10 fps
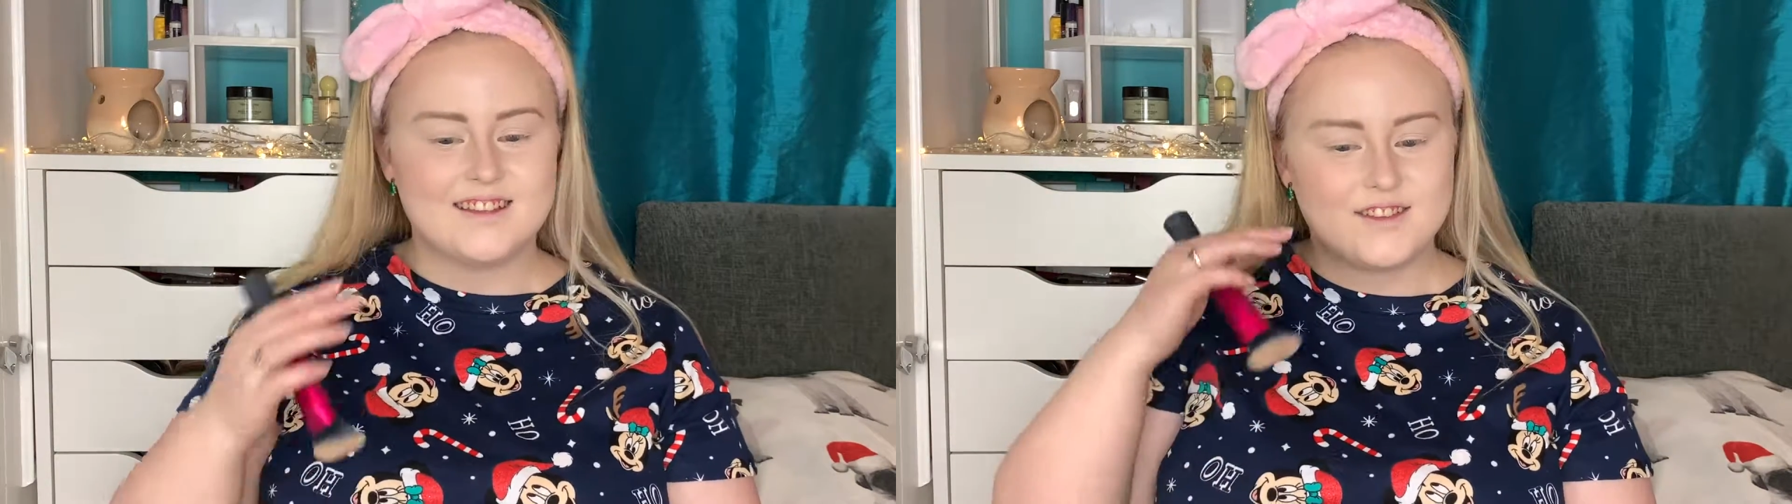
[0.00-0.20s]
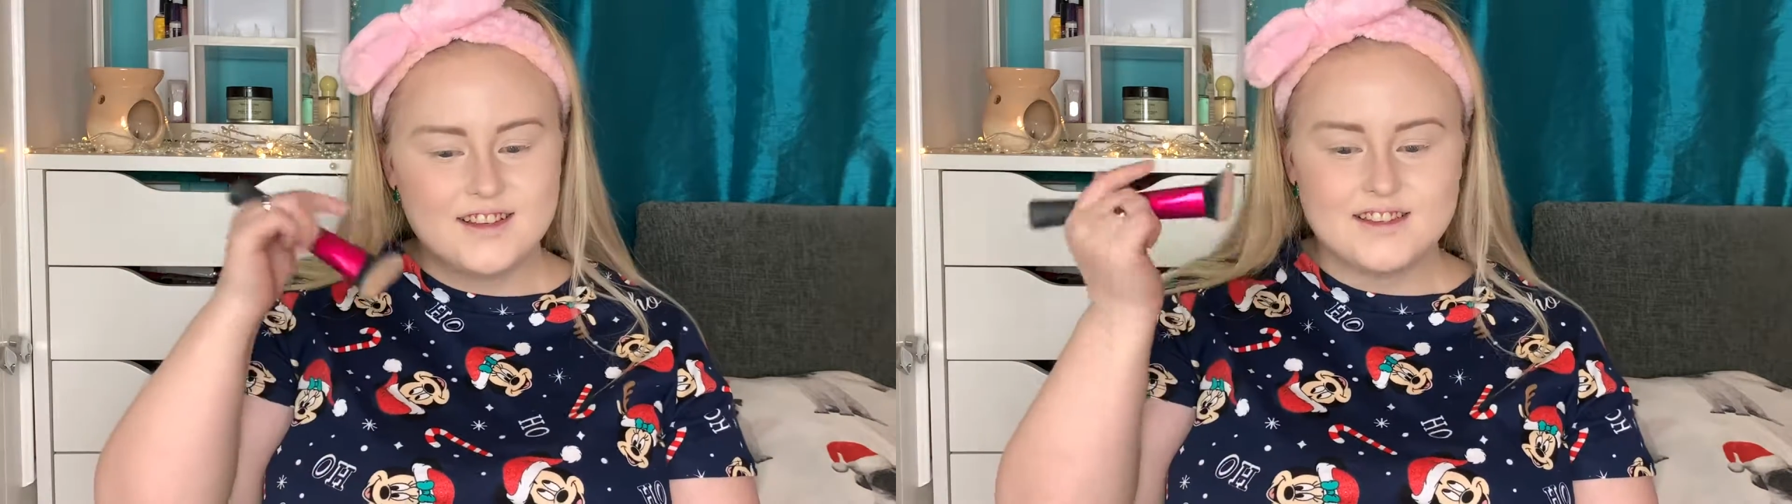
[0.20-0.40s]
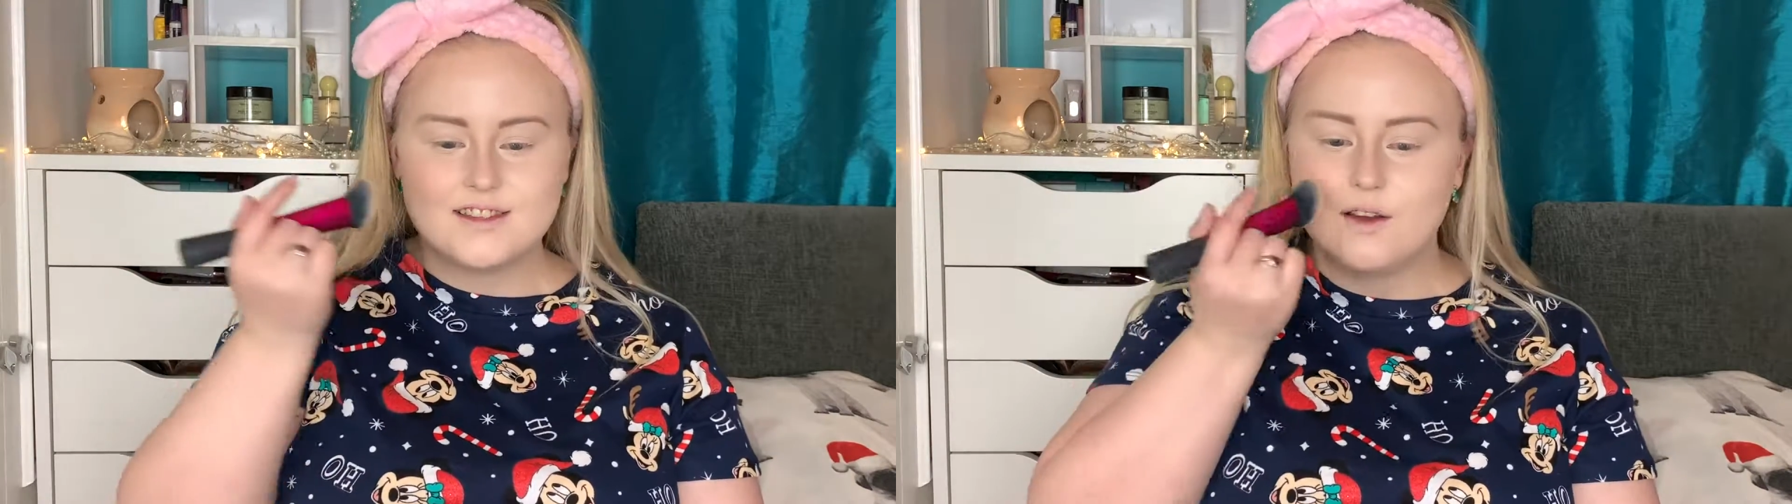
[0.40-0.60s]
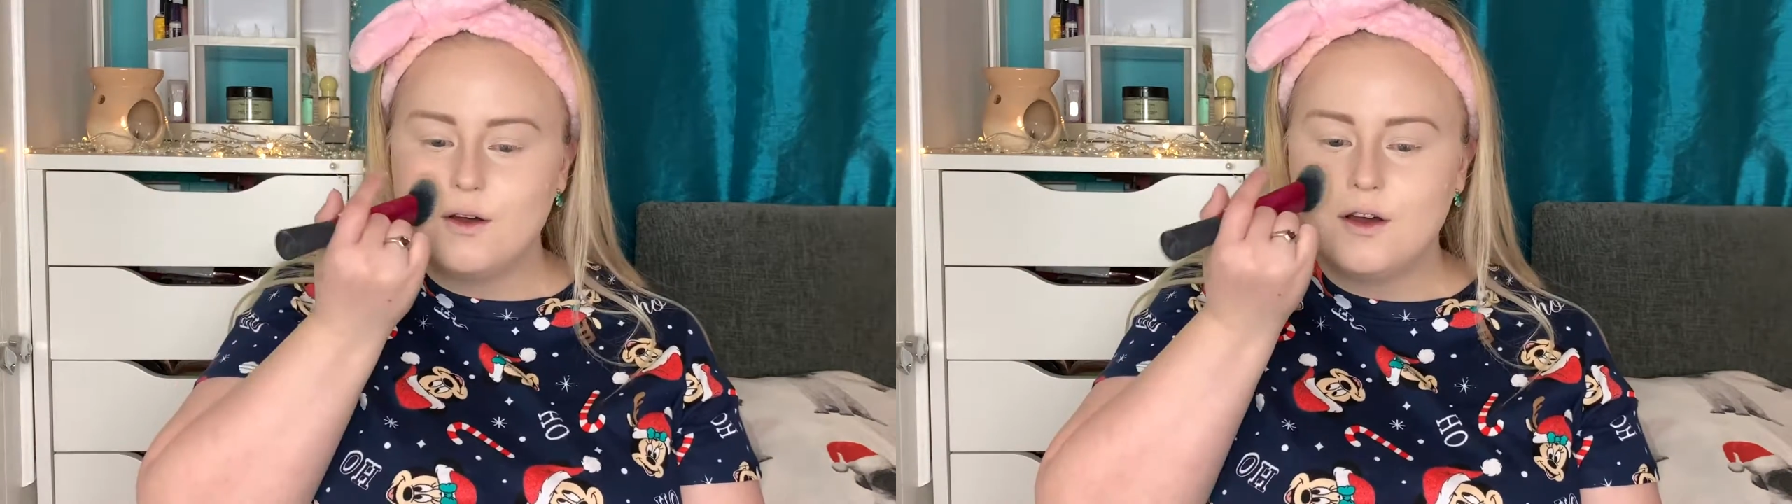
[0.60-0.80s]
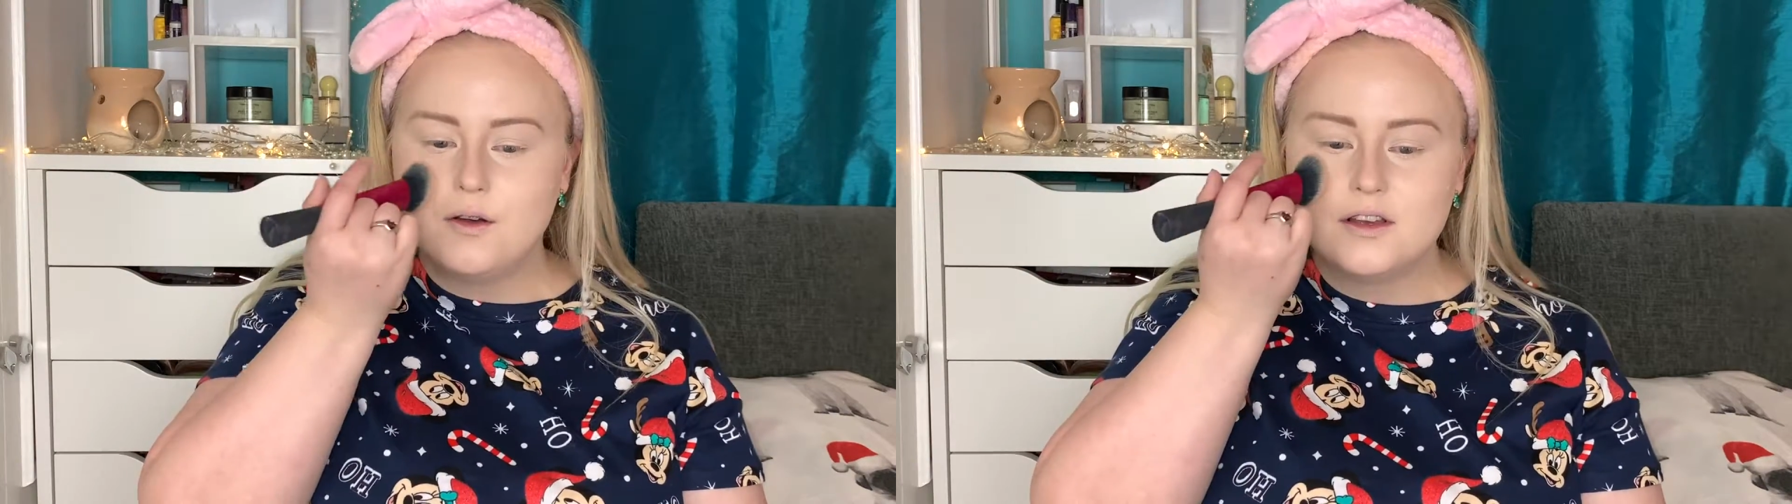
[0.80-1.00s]
It's quite
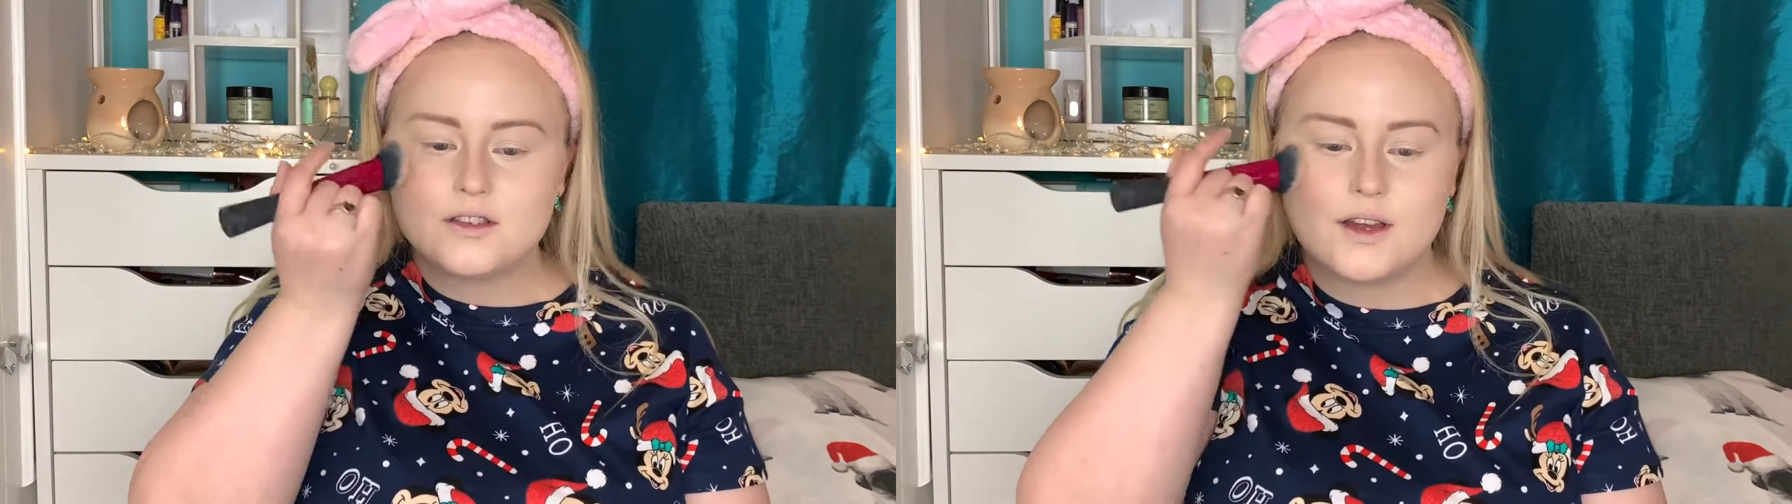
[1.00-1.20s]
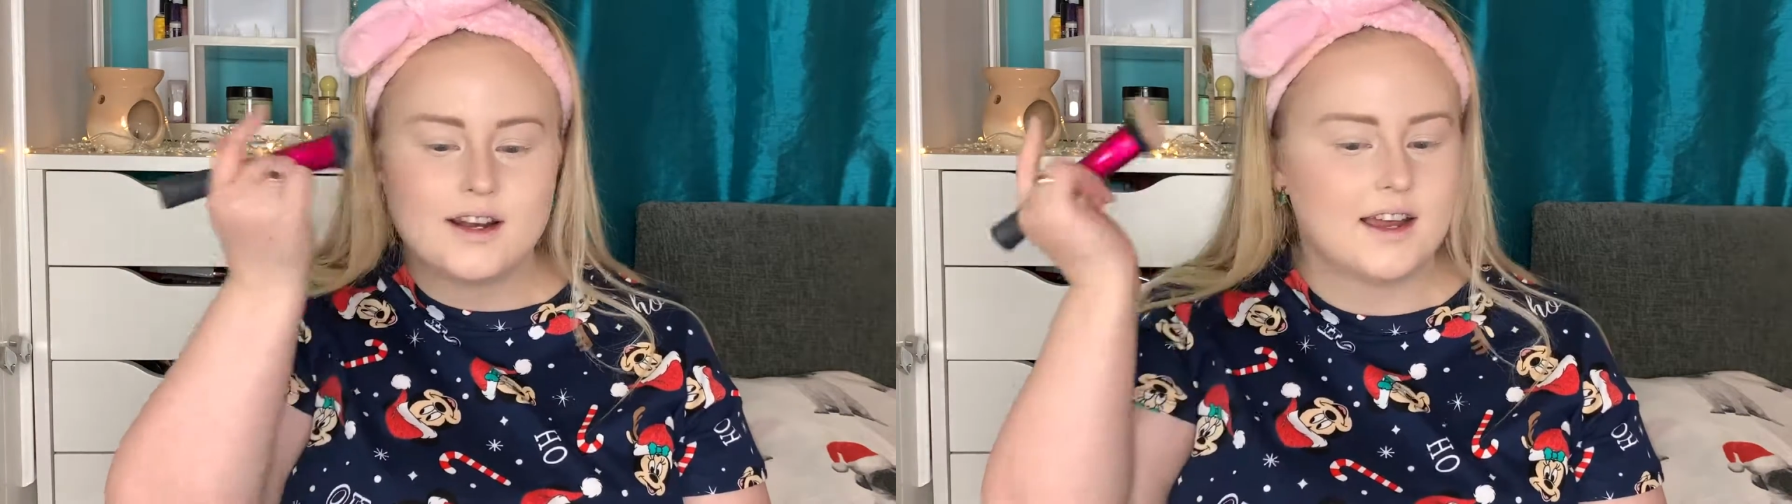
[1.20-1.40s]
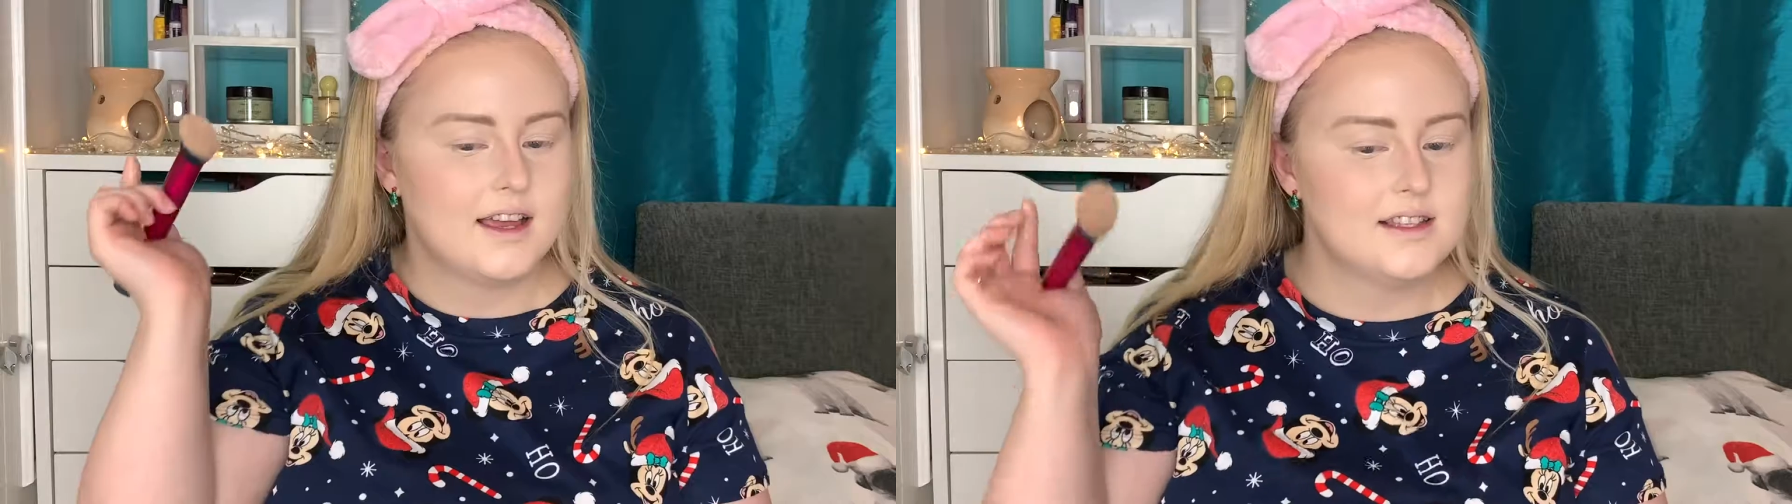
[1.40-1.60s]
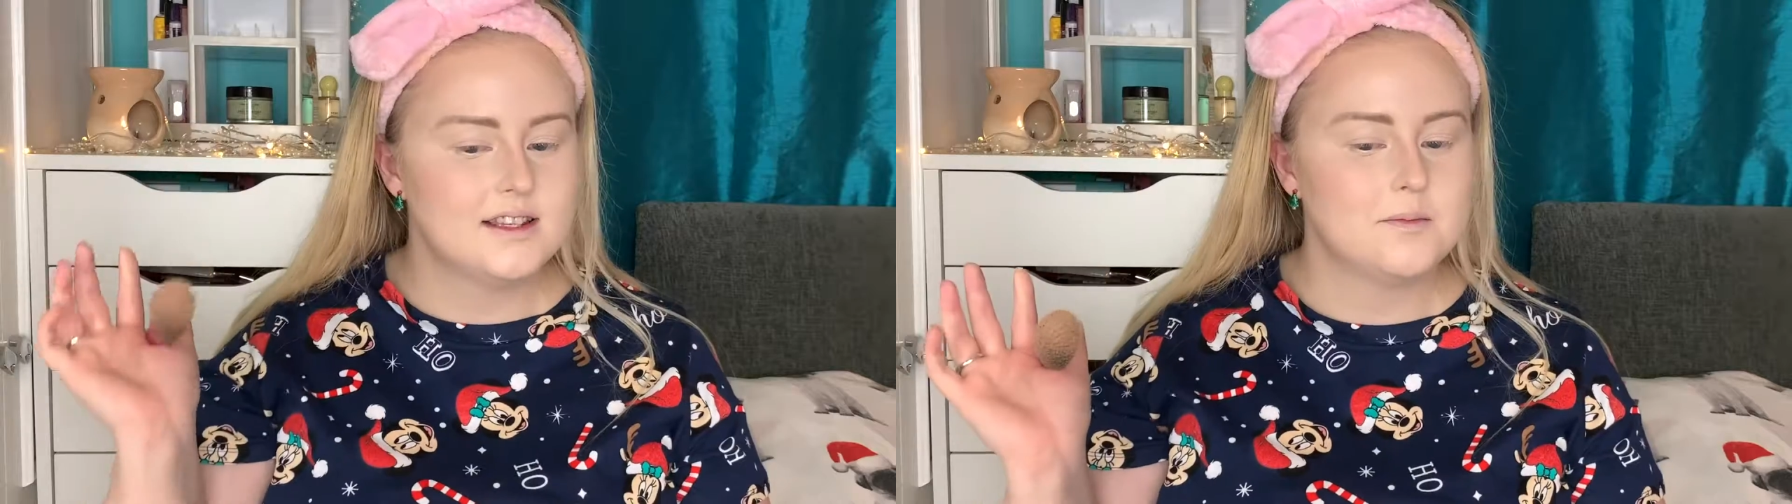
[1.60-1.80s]
subtle, it's quite nice,